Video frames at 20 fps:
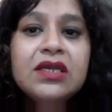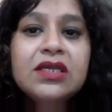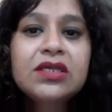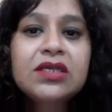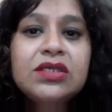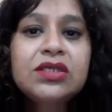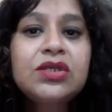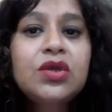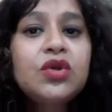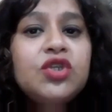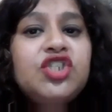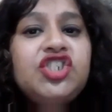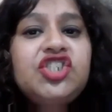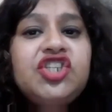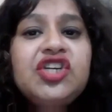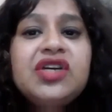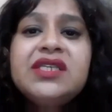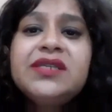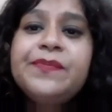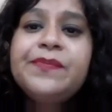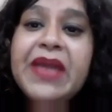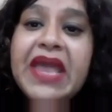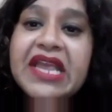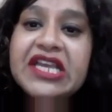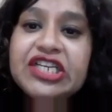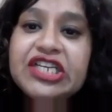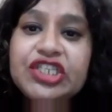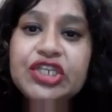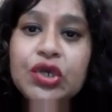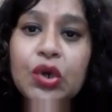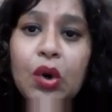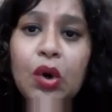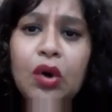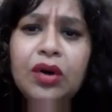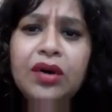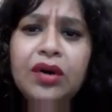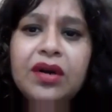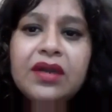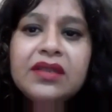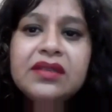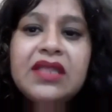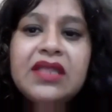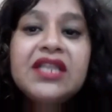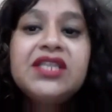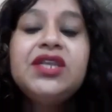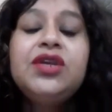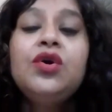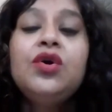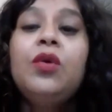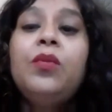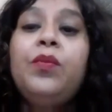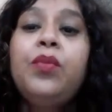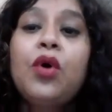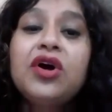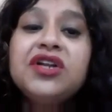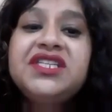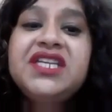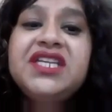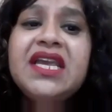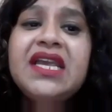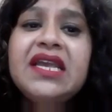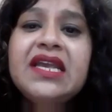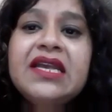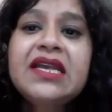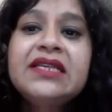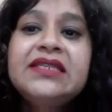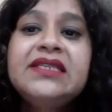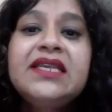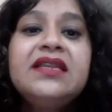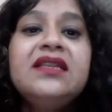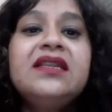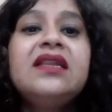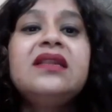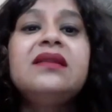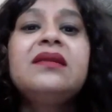So just make sure that your body is in